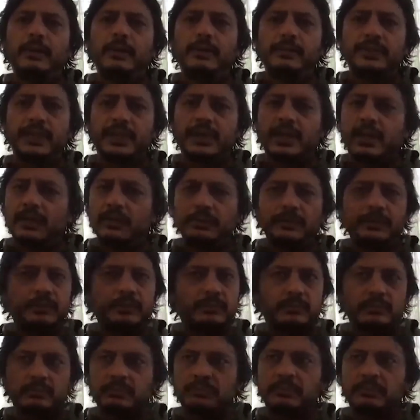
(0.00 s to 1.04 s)
There are
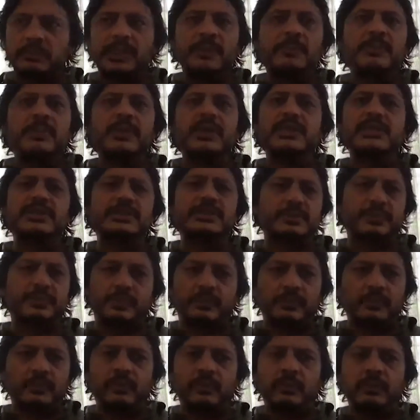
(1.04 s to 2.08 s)
minimalist,
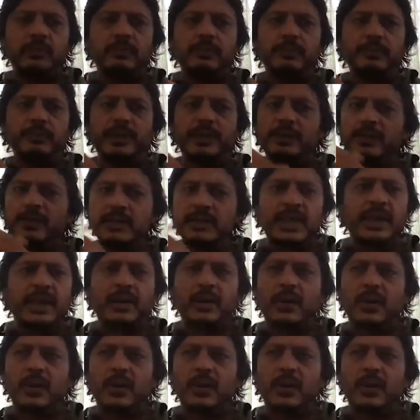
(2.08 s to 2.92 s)
minimal dialogue.